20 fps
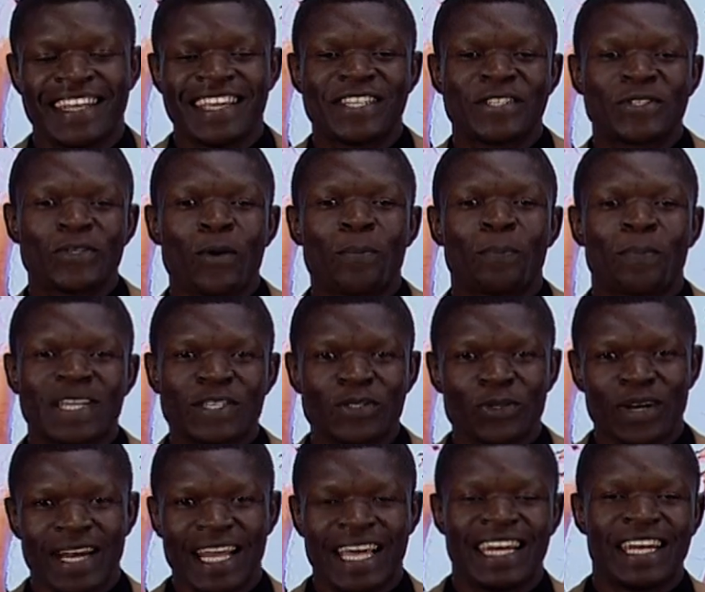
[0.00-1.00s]
So
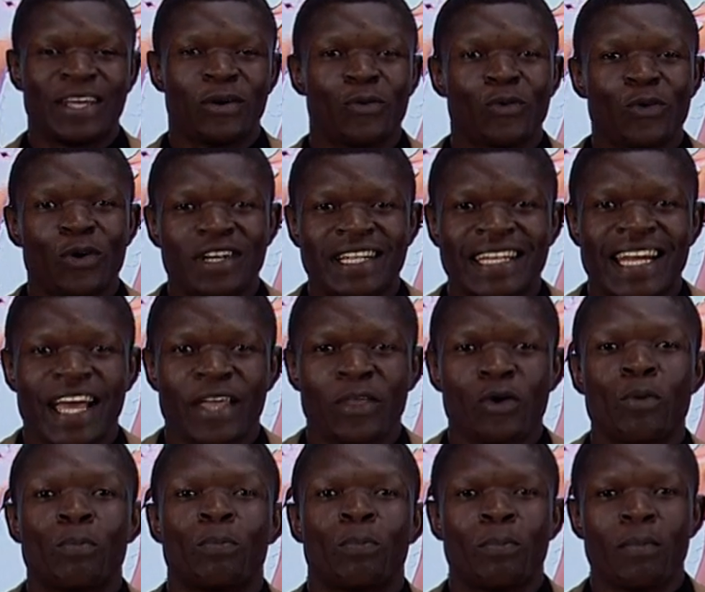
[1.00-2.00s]
personally, what are
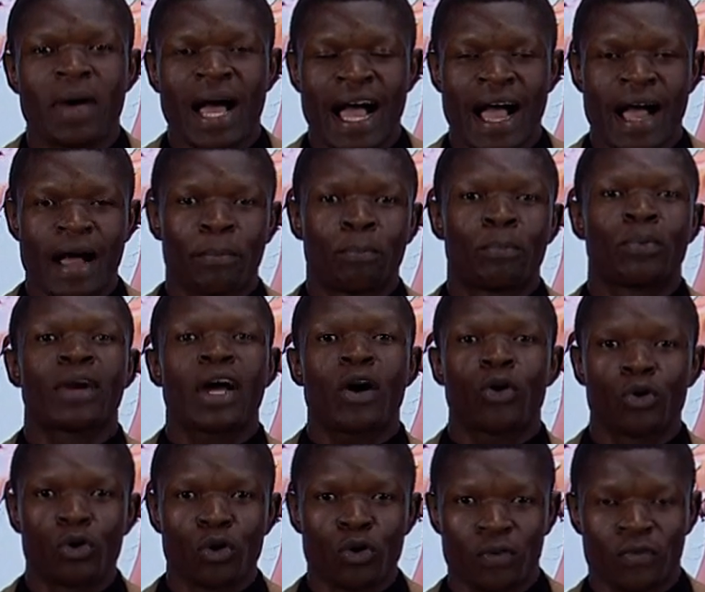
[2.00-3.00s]
you
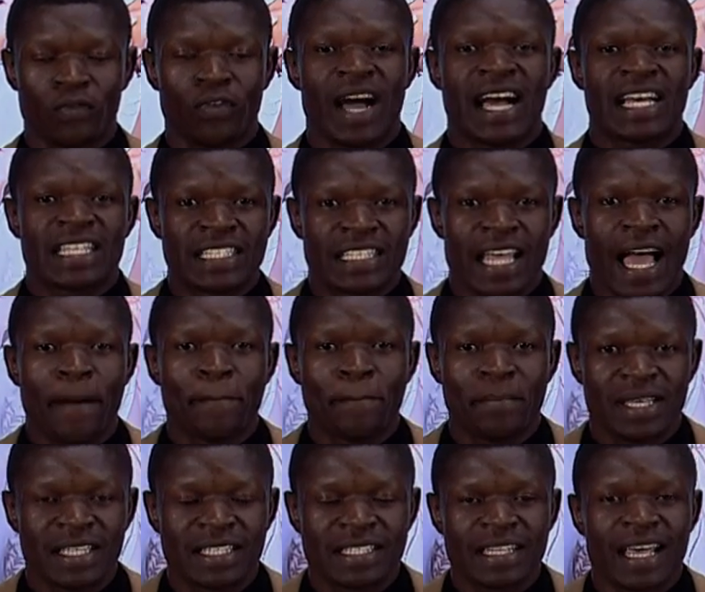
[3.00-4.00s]
proud of as a
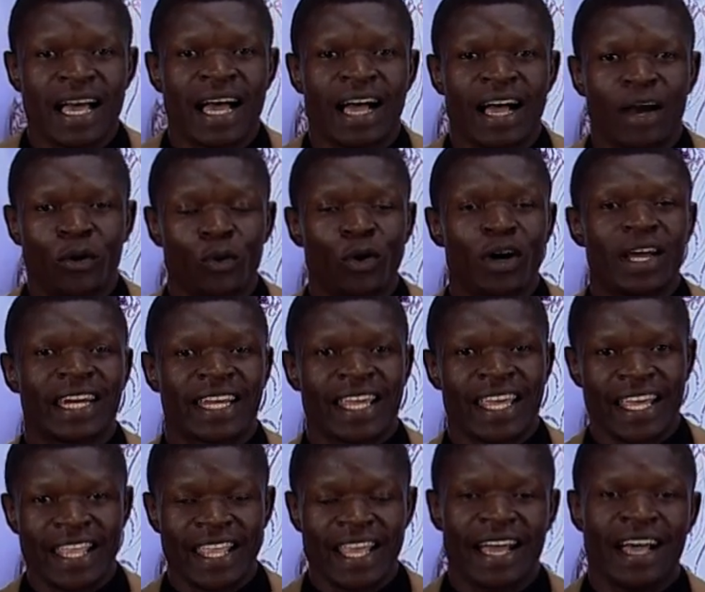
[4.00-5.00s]
Miss World
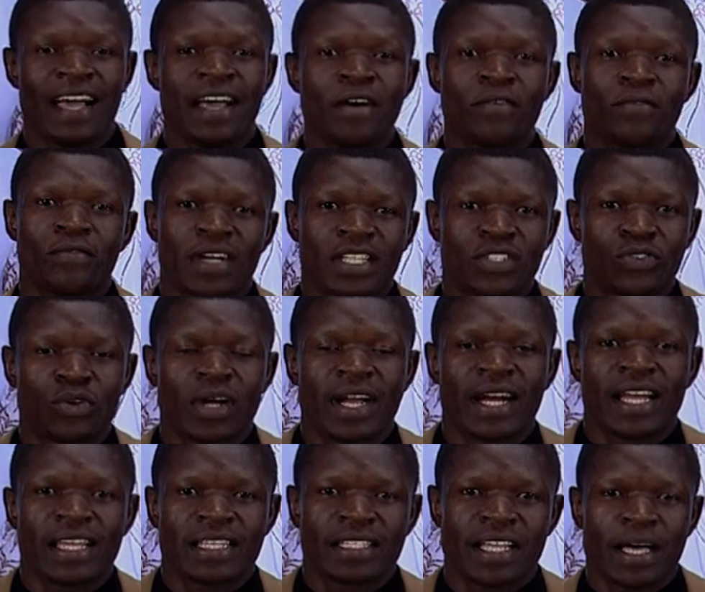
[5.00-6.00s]
Kenya First
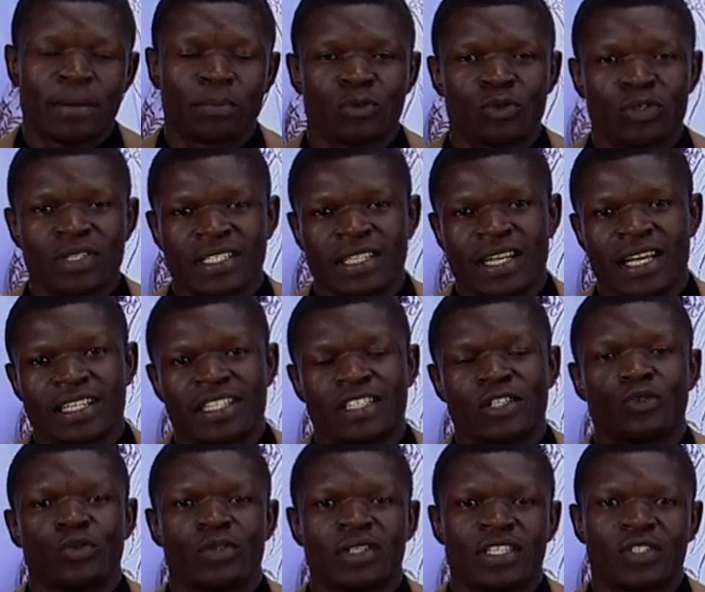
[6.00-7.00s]
Runners-Up
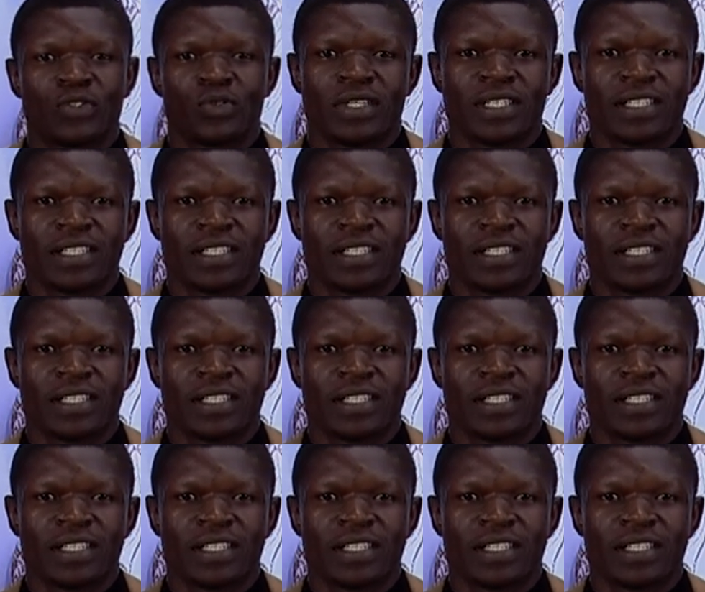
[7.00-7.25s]
2019-2020?